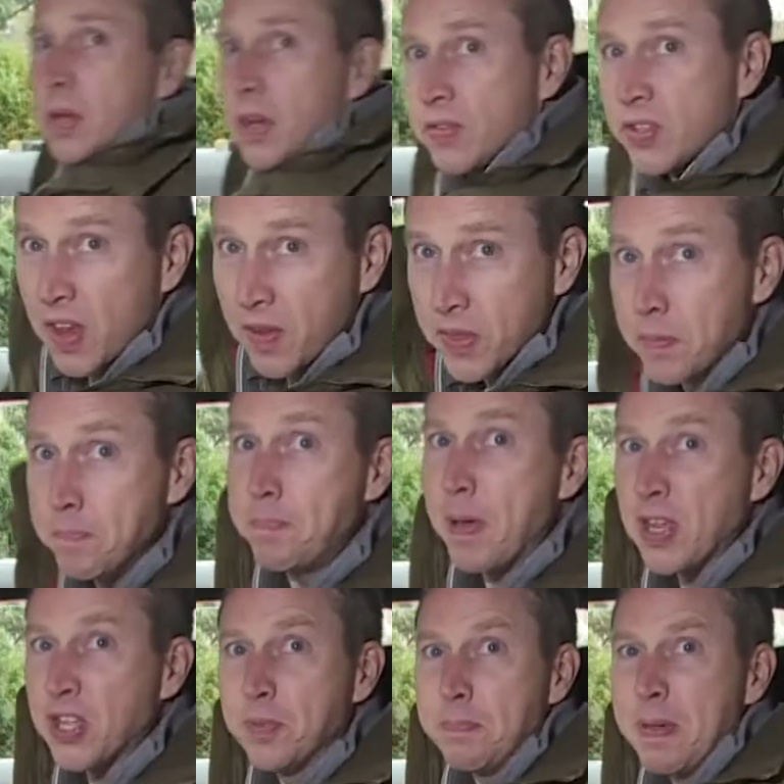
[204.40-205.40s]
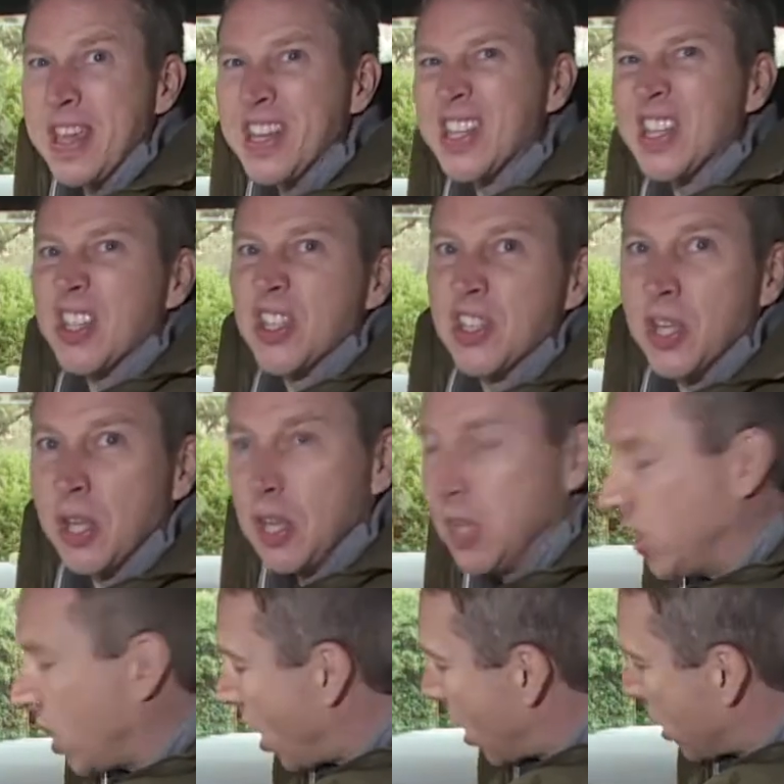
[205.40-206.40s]
I've saved the best bit until
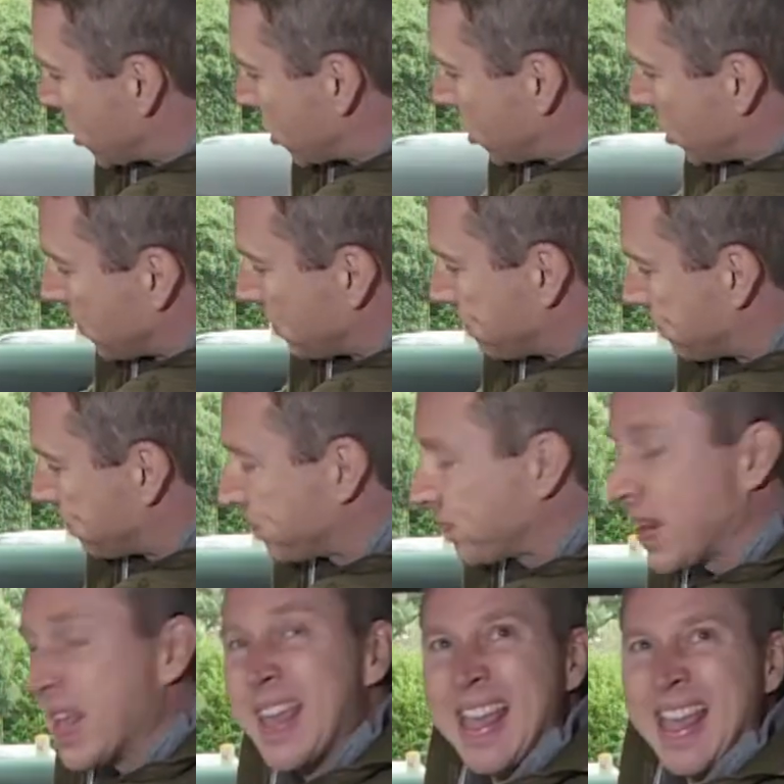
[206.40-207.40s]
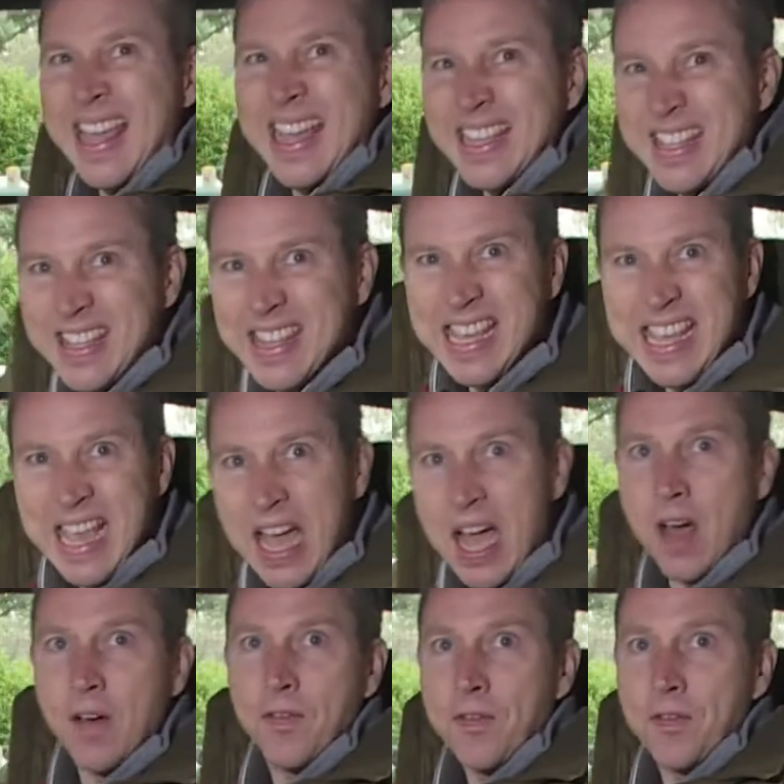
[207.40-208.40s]
last. It's the
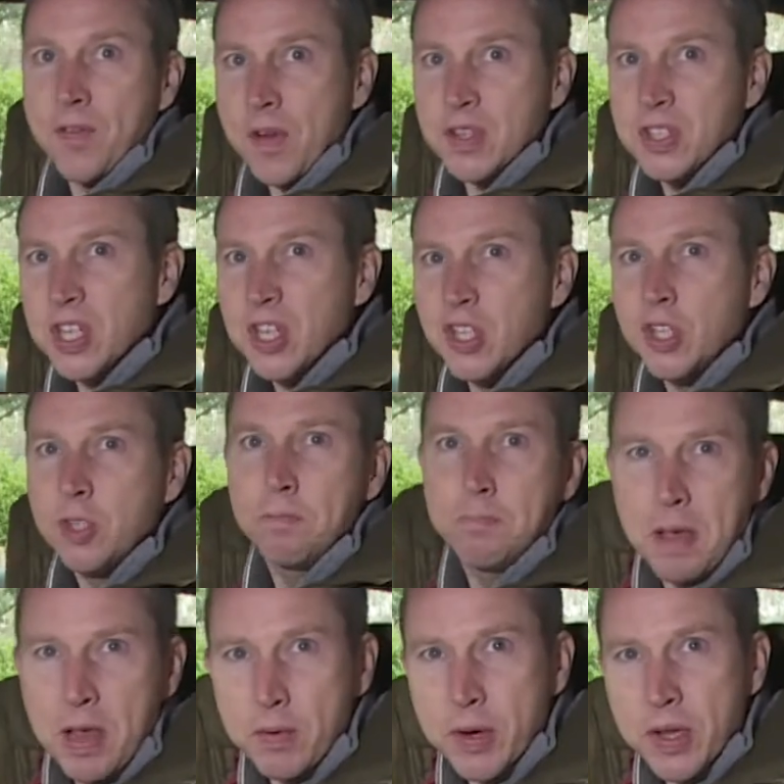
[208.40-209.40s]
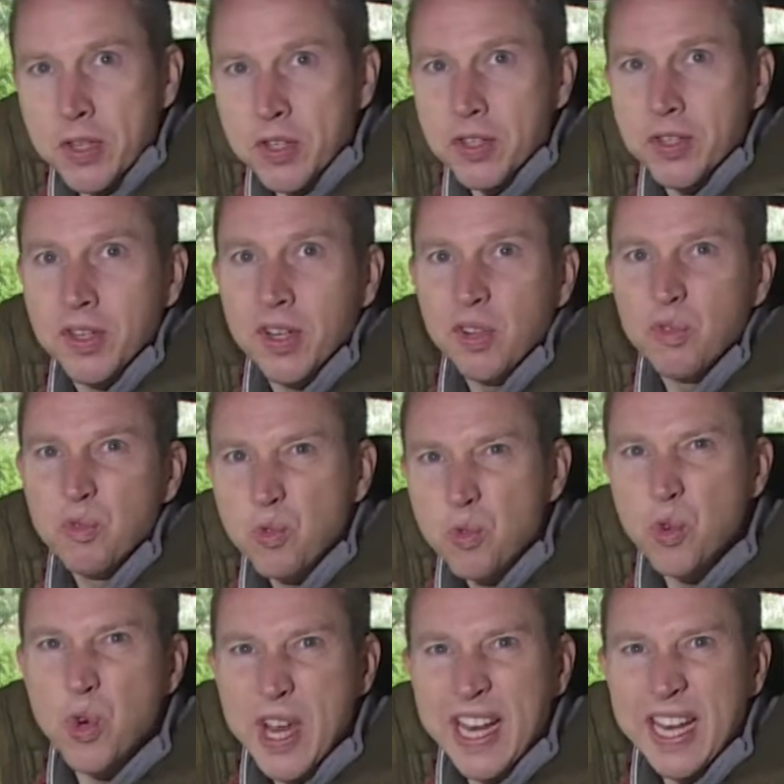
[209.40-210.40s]
upfront experience that'll
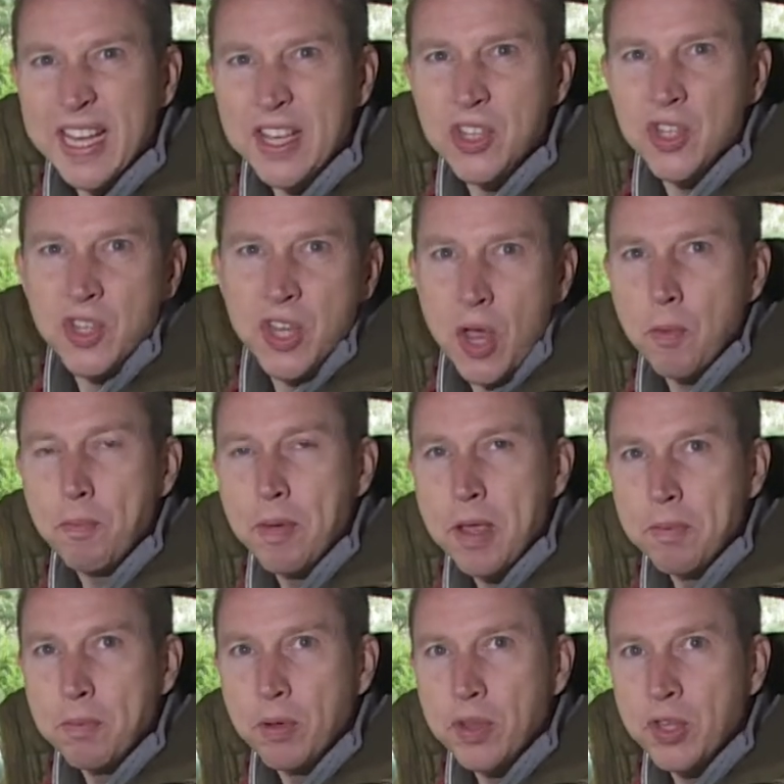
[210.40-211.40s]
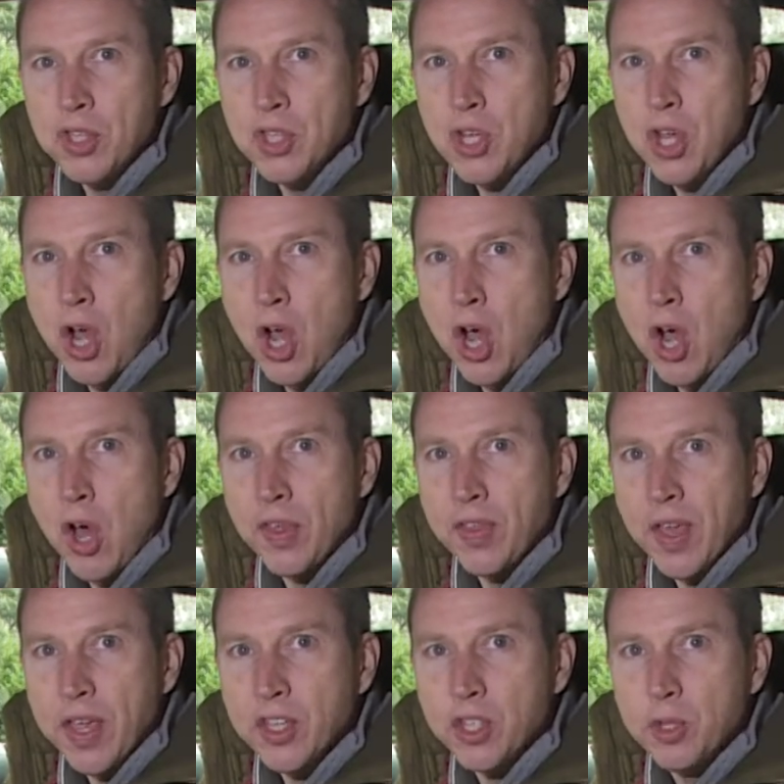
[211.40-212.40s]
really sell people this car,
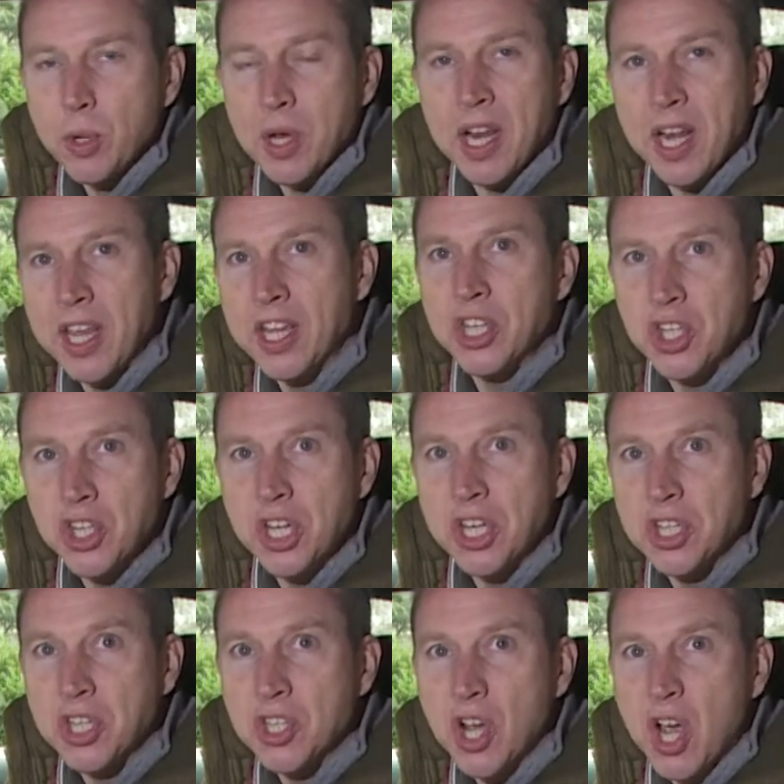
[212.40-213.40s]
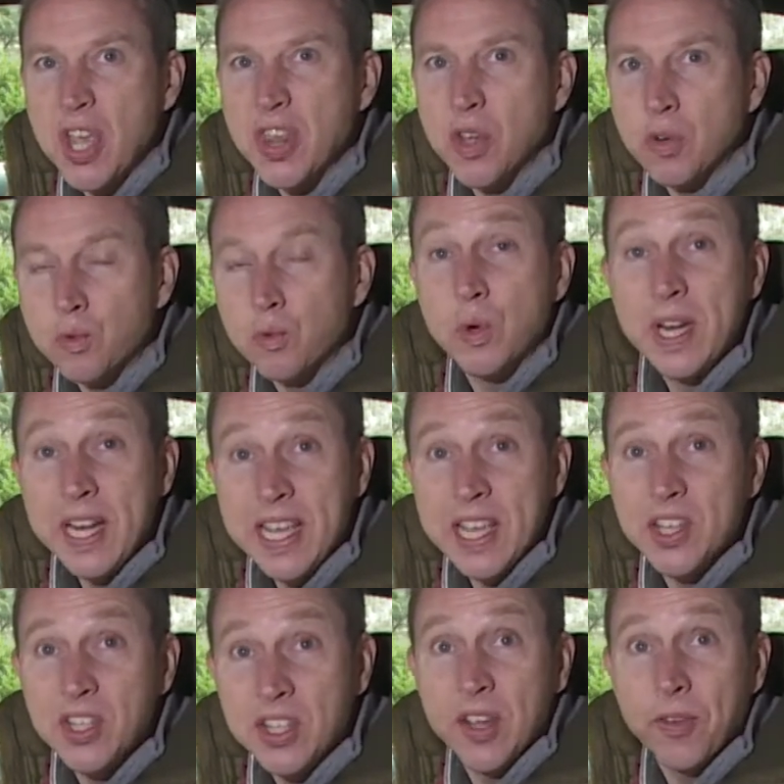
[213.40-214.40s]
thanks to a clean sheet design that really
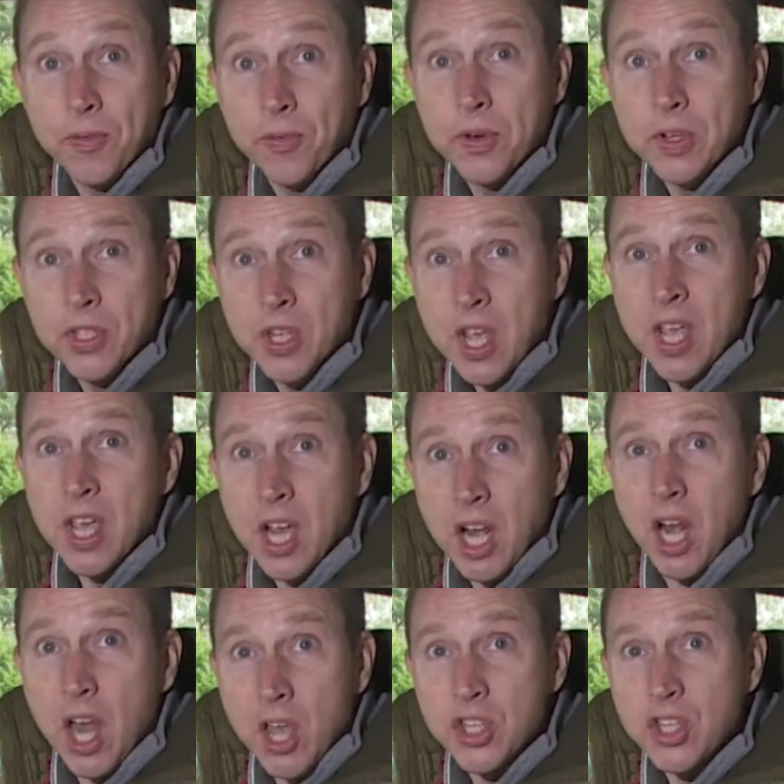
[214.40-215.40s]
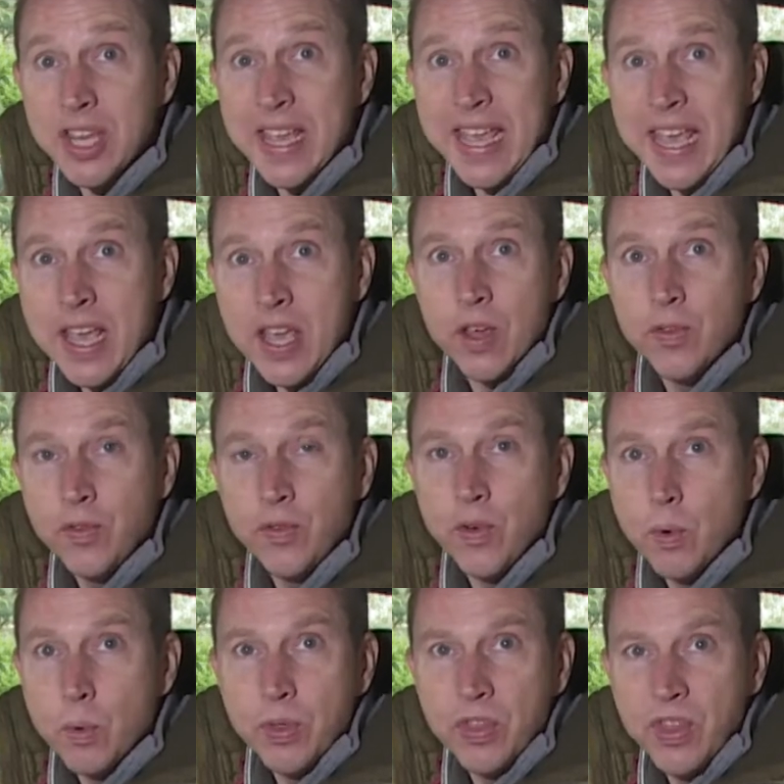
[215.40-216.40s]
is different, classy and
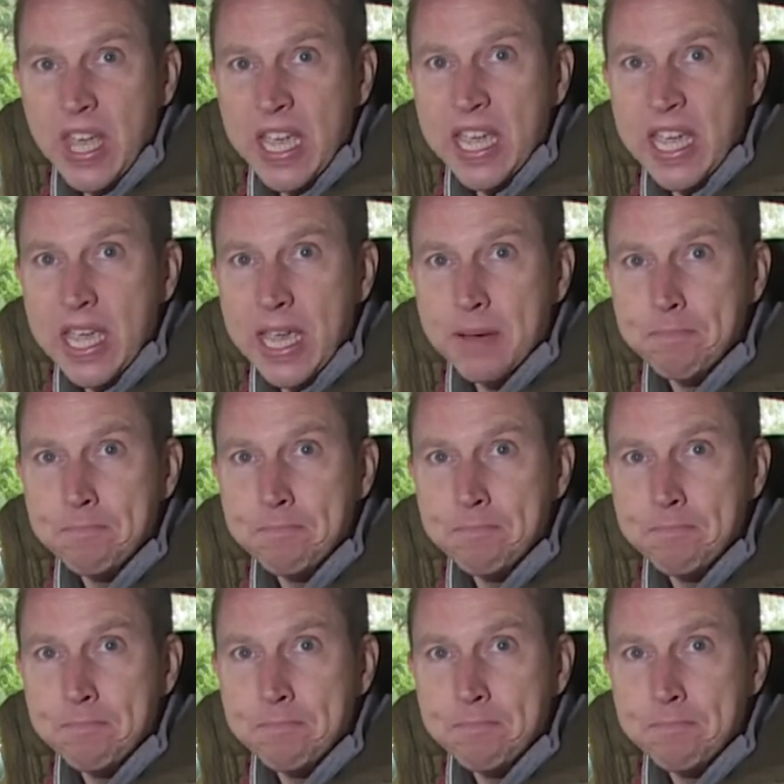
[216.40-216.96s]
forward-thinking.